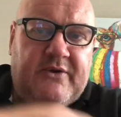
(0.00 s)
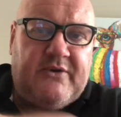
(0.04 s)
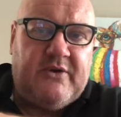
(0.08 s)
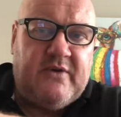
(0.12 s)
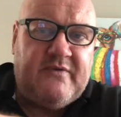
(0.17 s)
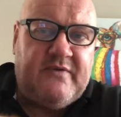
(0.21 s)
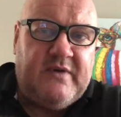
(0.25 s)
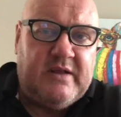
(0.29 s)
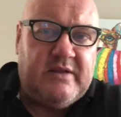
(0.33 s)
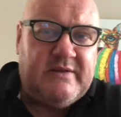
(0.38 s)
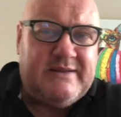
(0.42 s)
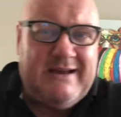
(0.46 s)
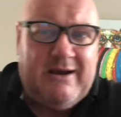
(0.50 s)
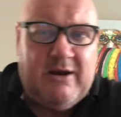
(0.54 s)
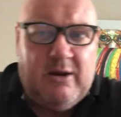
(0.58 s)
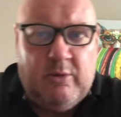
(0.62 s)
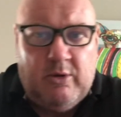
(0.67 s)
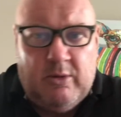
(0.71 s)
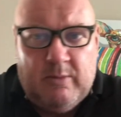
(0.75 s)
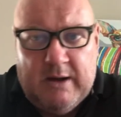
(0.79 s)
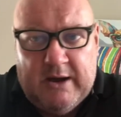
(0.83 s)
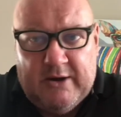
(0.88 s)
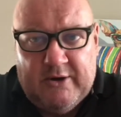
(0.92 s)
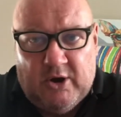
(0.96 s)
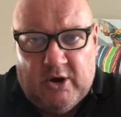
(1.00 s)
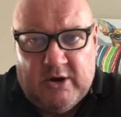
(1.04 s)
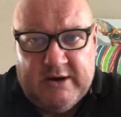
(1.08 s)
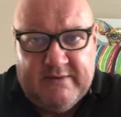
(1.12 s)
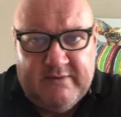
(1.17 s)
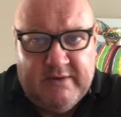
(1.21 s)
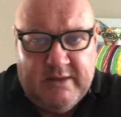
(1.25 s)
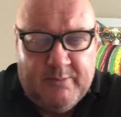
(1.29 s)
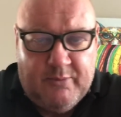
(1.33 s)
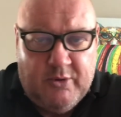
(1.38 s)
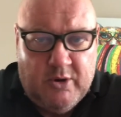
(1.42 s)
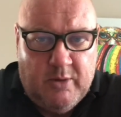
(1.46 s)
So I felt terrible about not
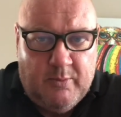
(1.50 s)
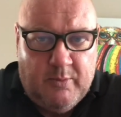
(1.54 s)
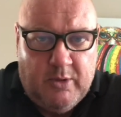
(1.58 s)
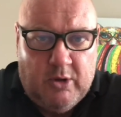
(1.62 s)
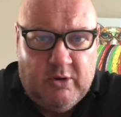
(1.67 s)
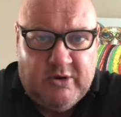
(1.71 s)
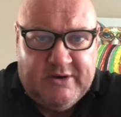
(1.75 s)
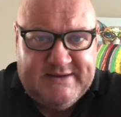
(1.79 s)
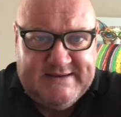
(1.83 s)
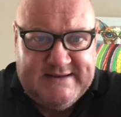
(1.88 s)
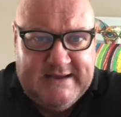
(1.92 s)
giving the poor bloke a